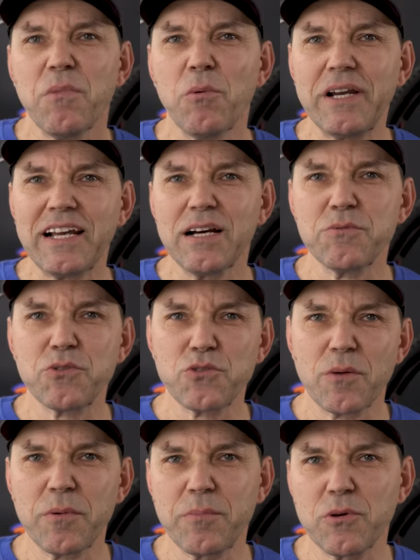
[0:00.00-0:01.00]
But when it comes to
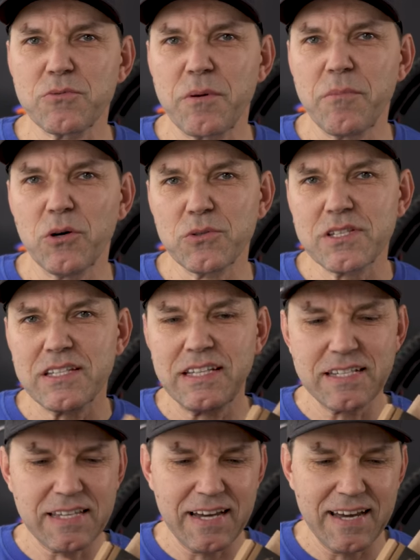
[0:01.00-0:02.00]
dropper post remotes,
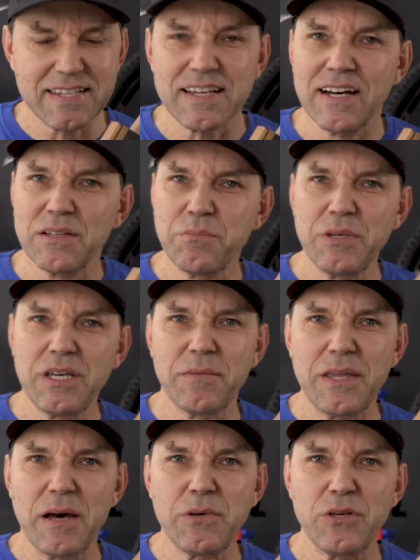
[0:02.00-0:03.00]
these guys at
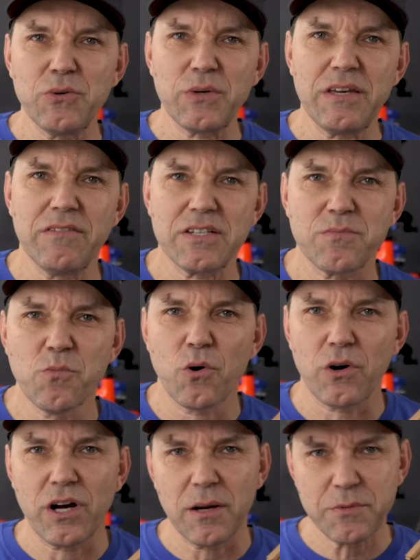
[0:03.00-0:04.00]
PNW give us
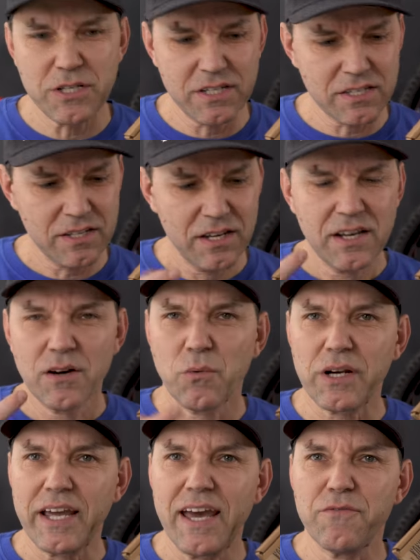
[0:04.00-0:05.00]
more options.
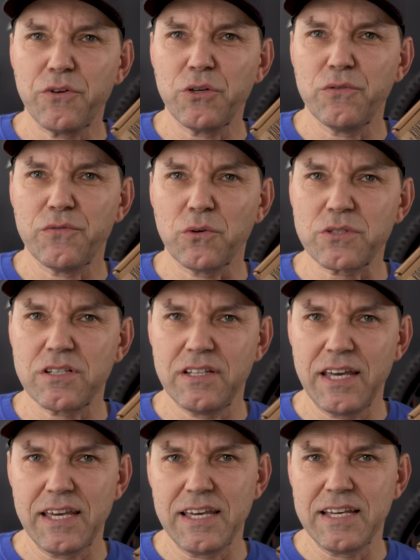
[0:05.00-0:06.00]
What I have for you folks
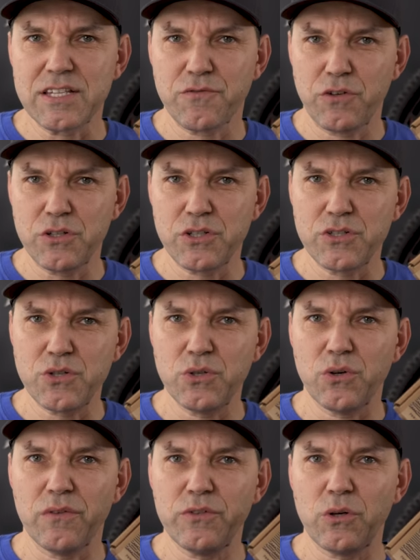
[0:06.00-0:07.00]
today is version
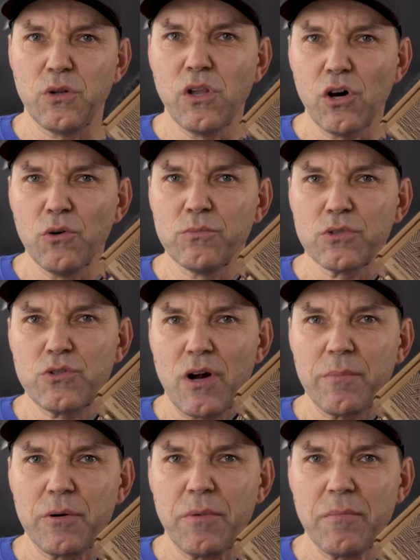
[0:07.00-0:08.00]
2 of their Loam
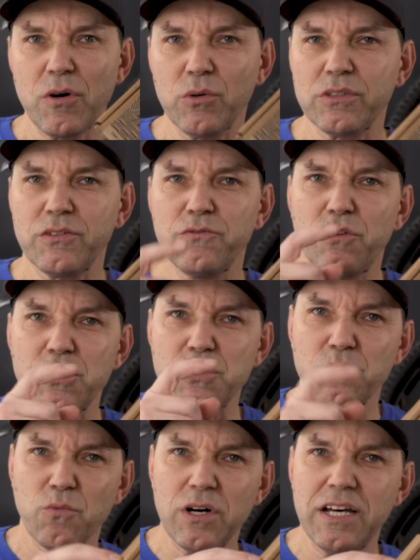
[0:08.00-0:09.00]
dropper remote,
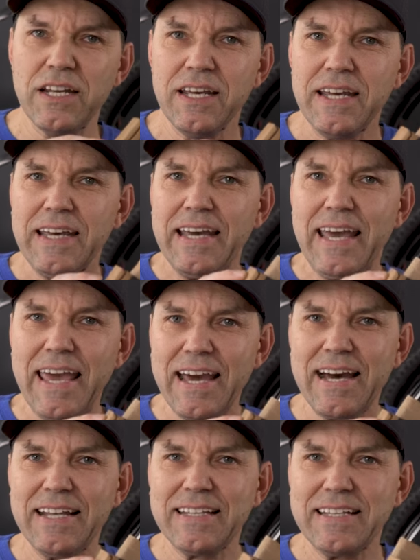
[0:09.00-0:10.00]
version 1,
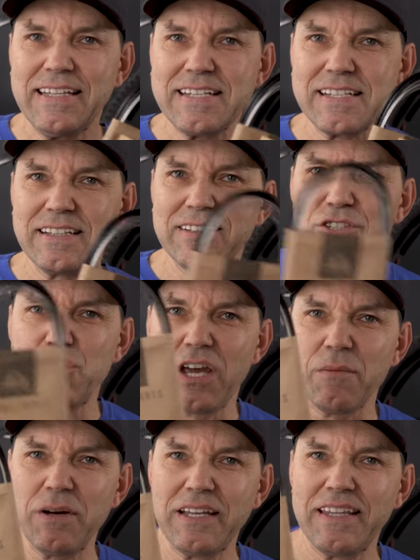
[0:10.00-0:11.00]
and this little
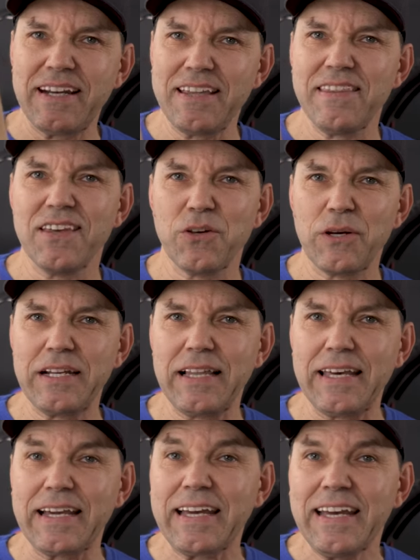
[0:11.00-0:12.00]
gem that I think you're gonna
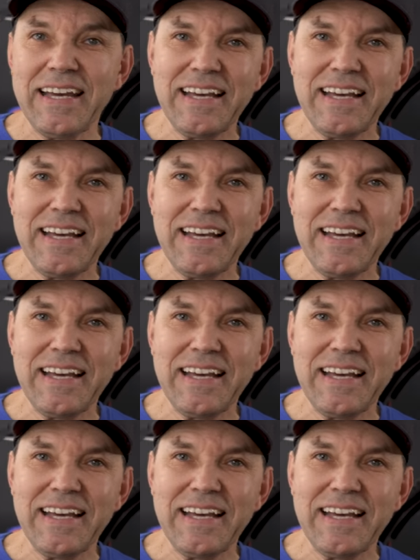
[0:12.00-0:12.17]
like.